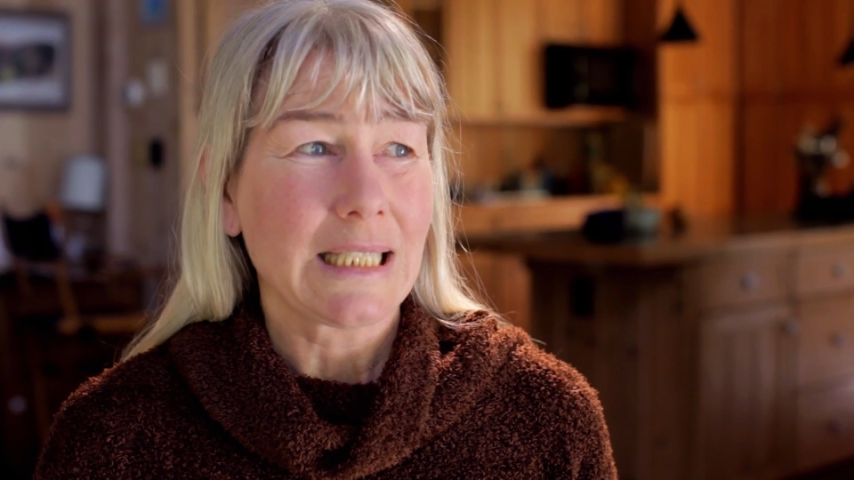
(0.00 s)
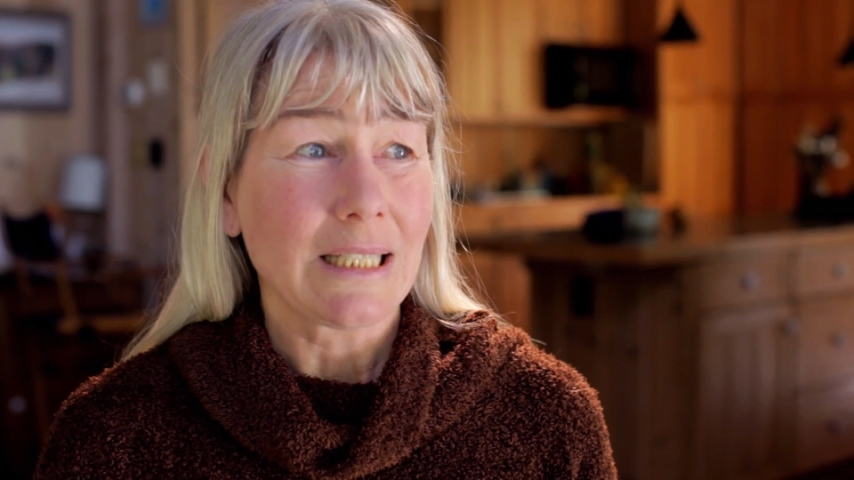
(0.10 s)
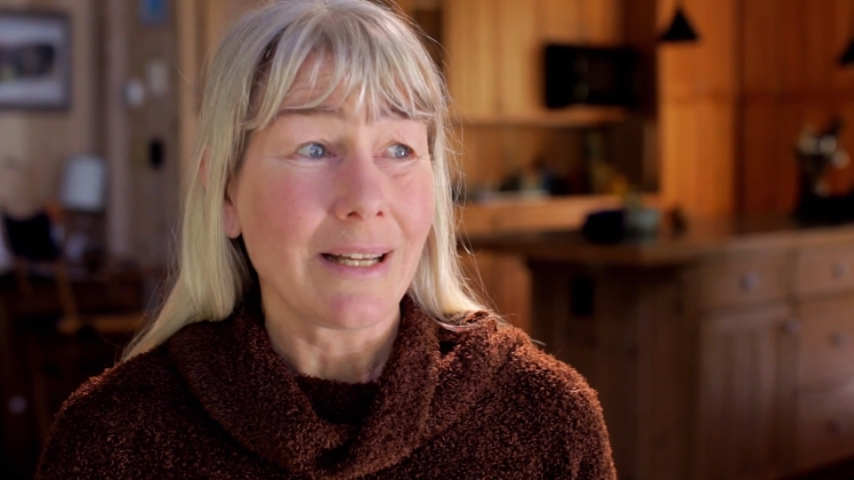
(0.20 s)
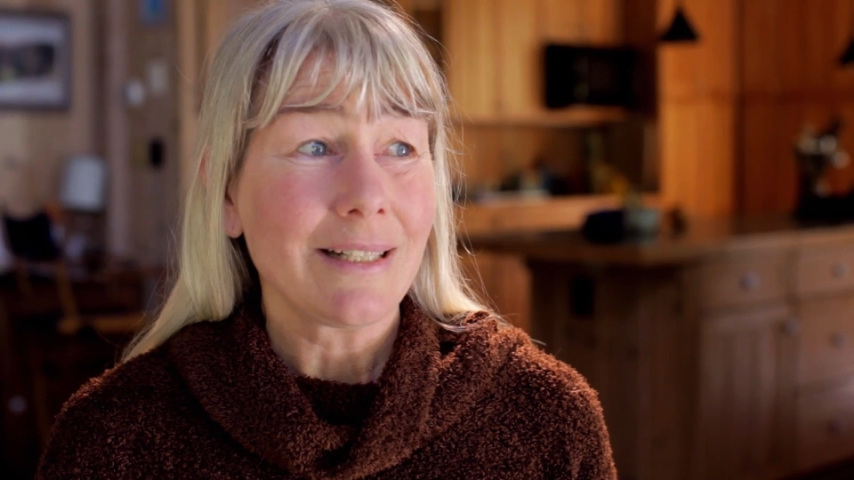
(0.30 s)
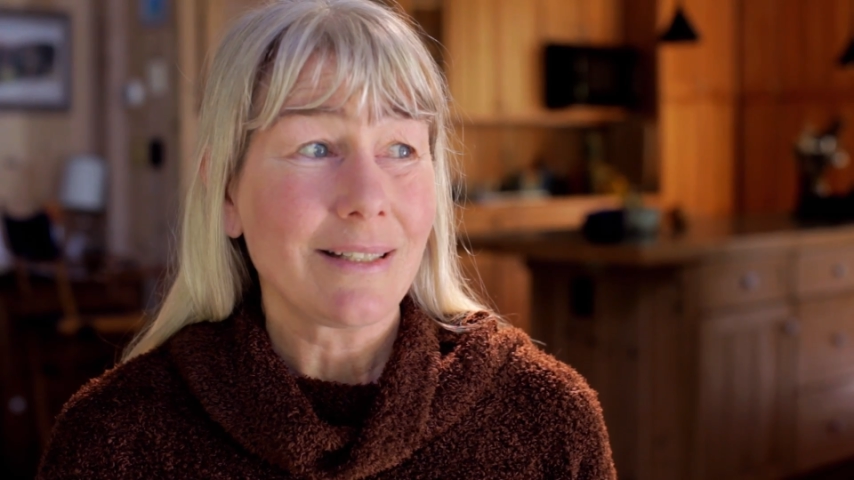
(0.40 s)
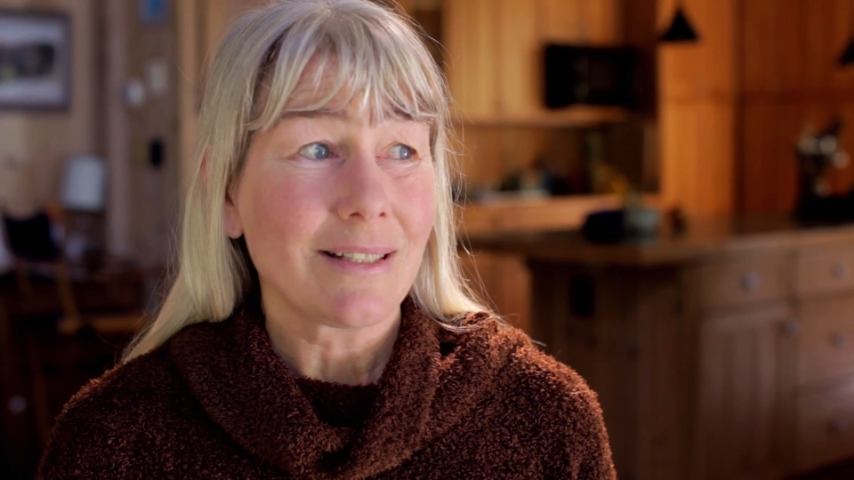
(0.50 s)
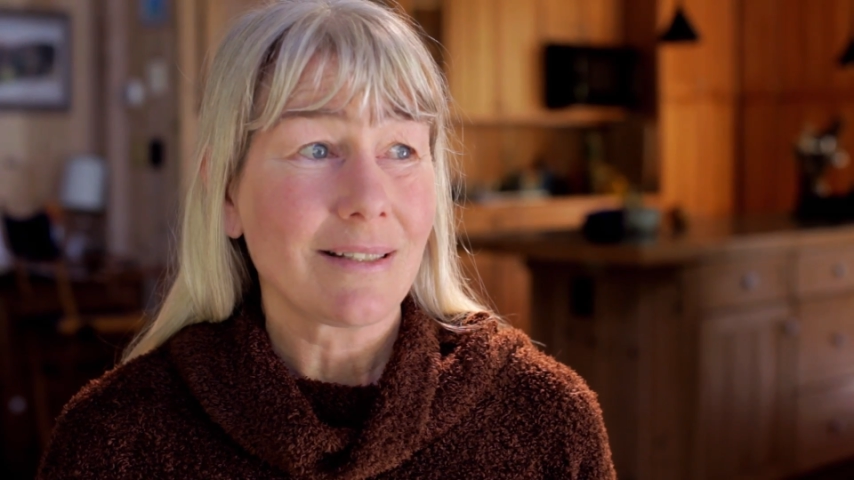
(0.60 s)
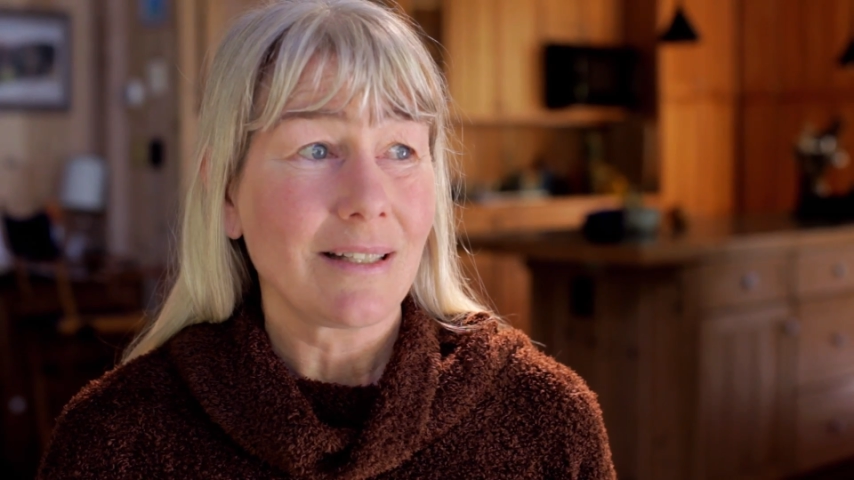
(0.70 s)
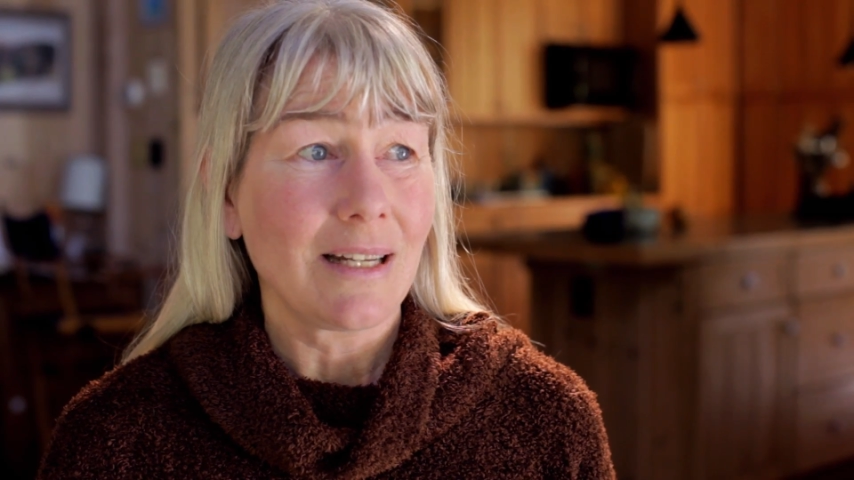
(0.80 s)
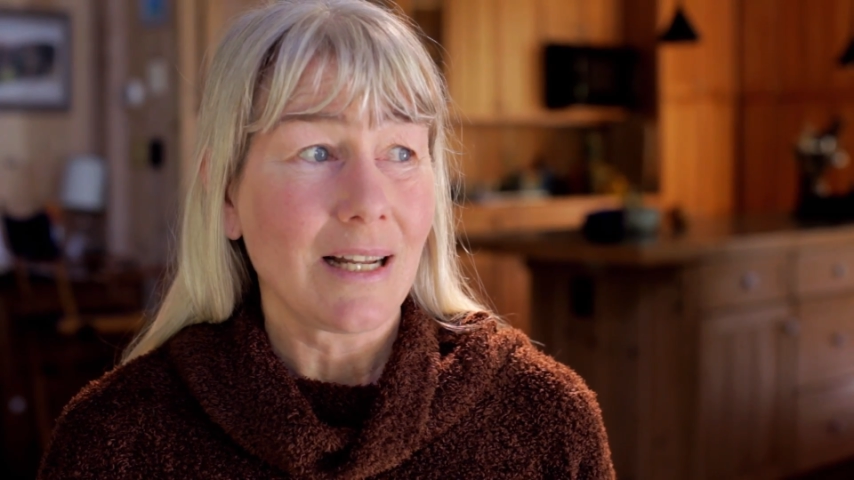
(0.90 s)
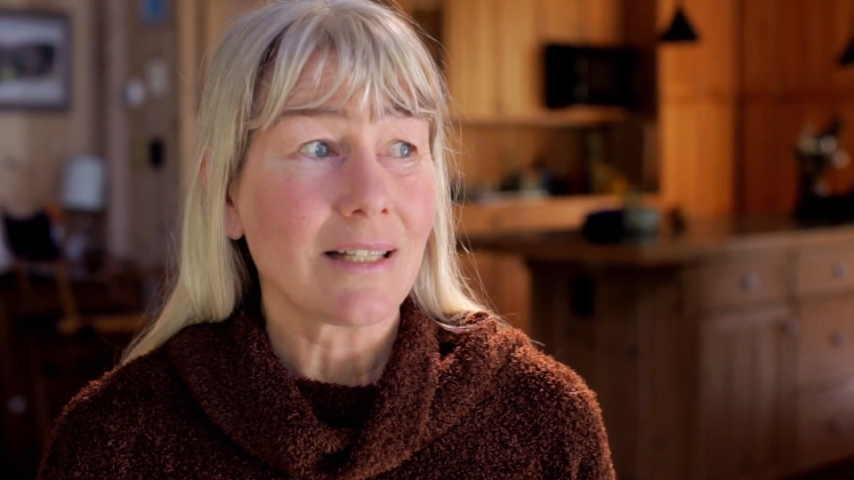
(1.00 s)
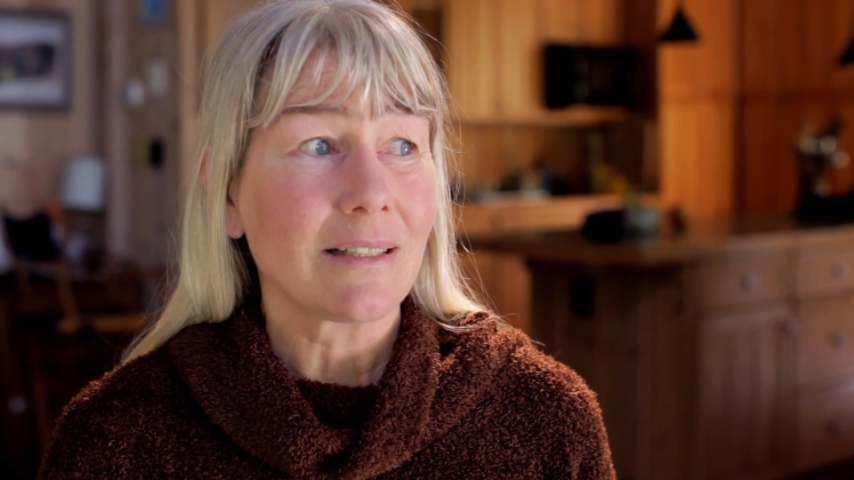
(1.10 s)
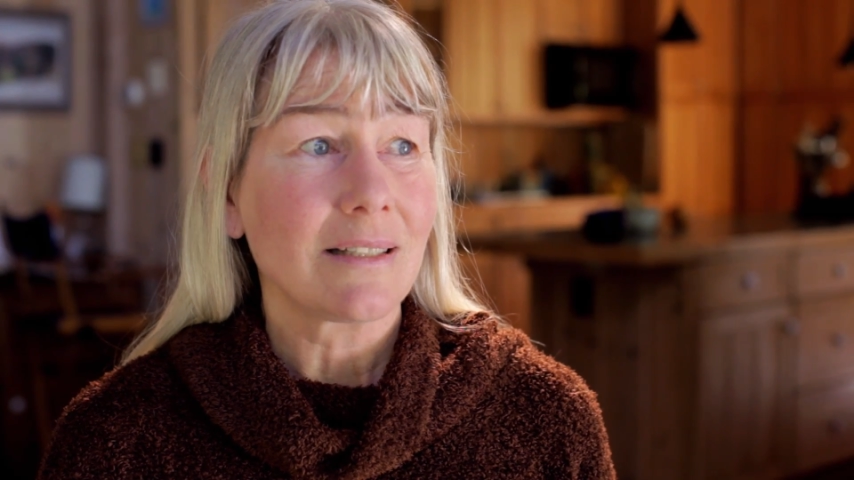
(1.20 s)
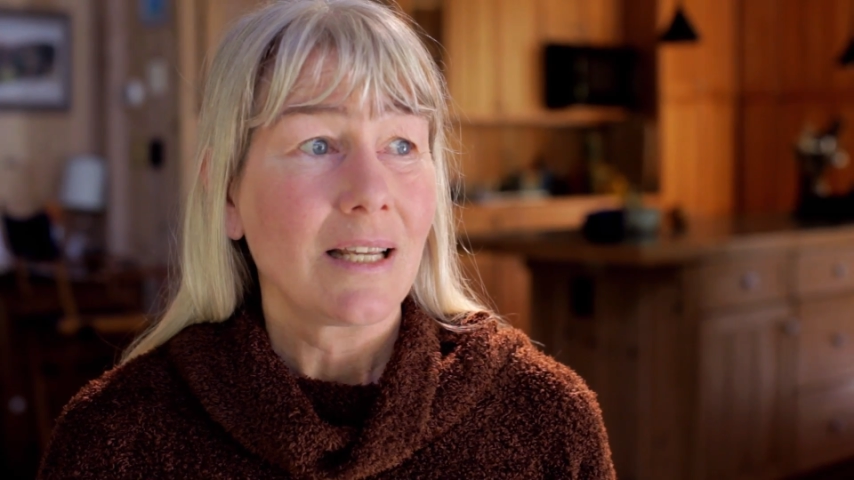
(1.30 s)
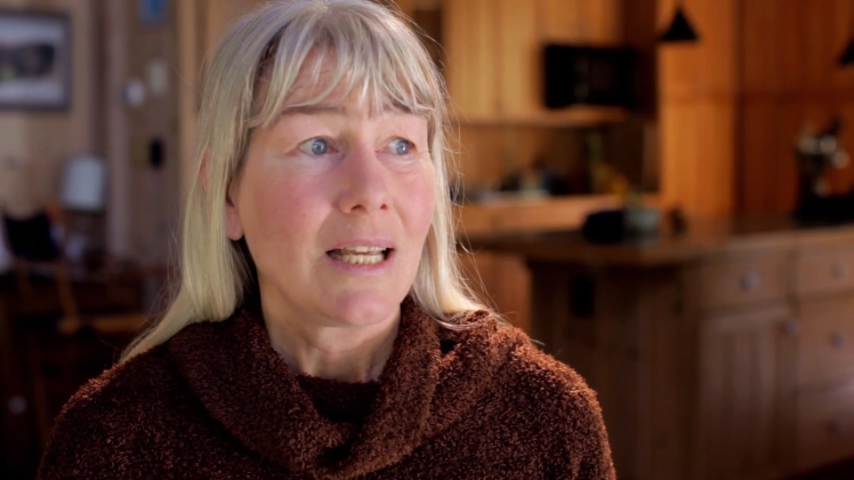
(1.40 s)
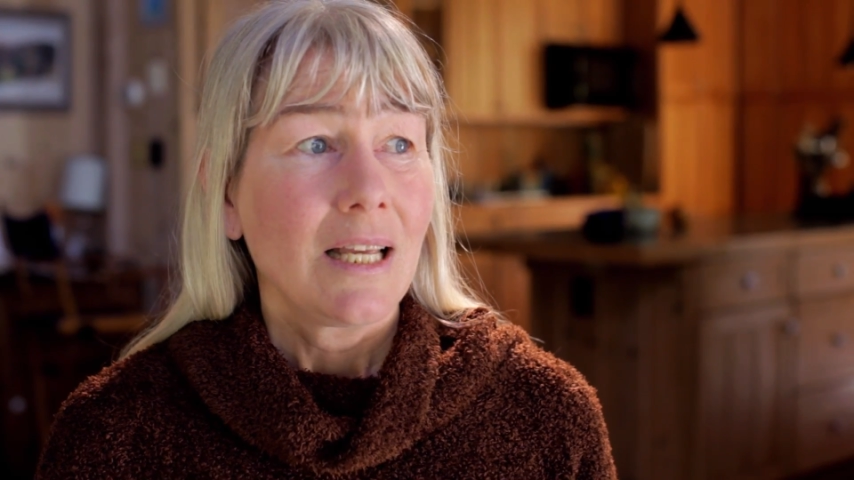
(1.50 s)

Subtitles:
a scientist and as